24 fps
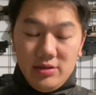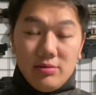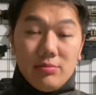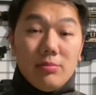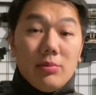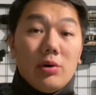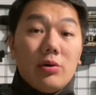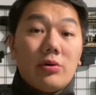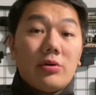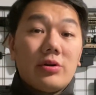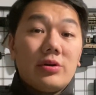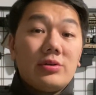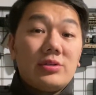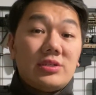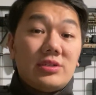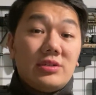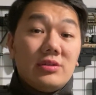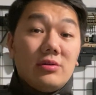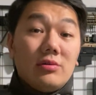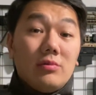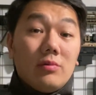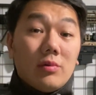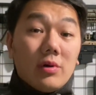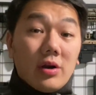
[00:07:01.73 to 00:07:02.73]
motor
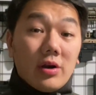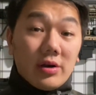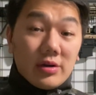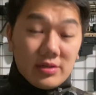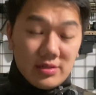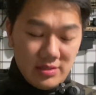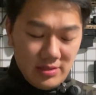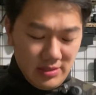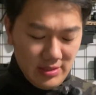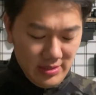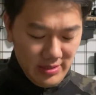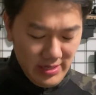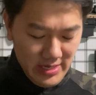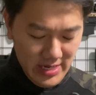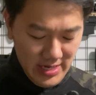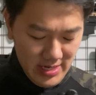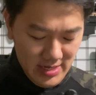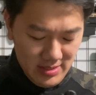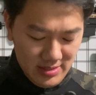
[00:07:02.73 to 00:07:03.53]
still works, okay?